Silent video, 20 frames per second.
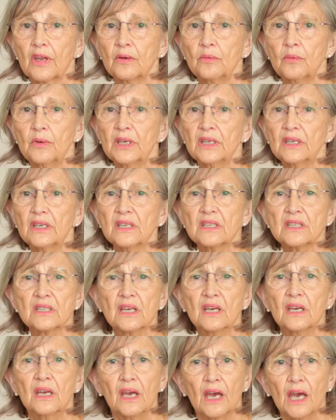We can ask,
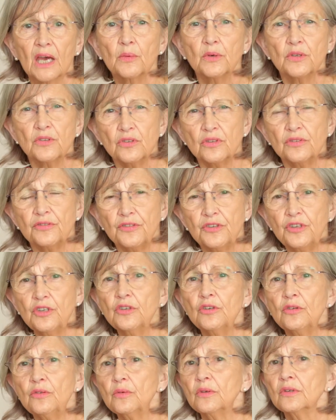I wonder if
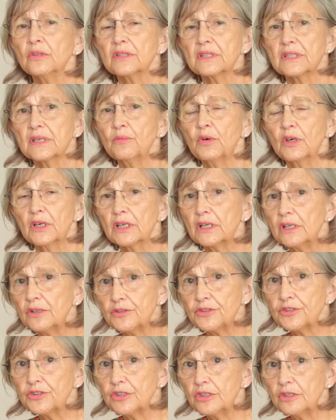you or someone
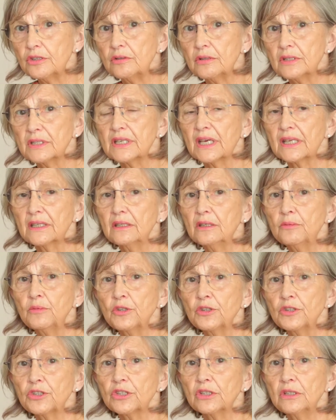close to you has had an
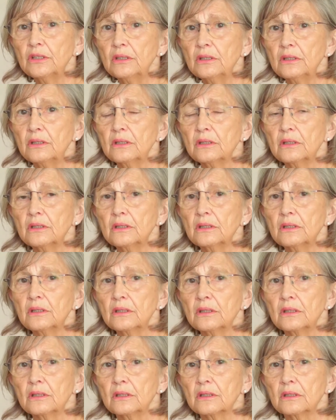abortion?
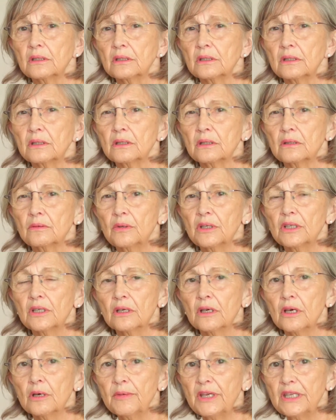We can
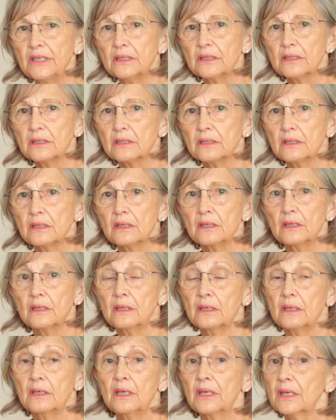comment,
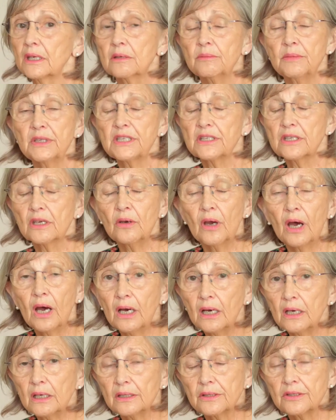it can be so
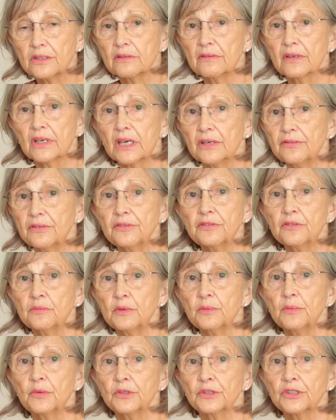hard to recover from
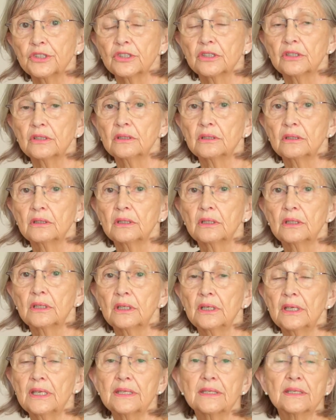abortion.
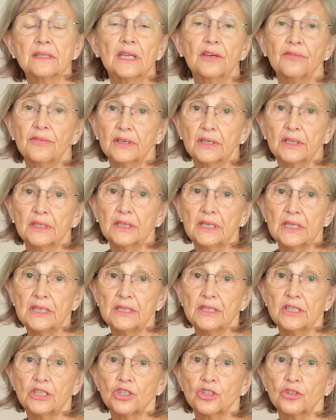It's never an
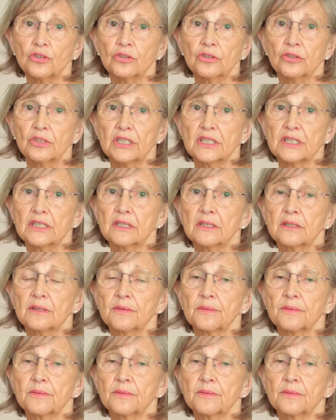easy choice.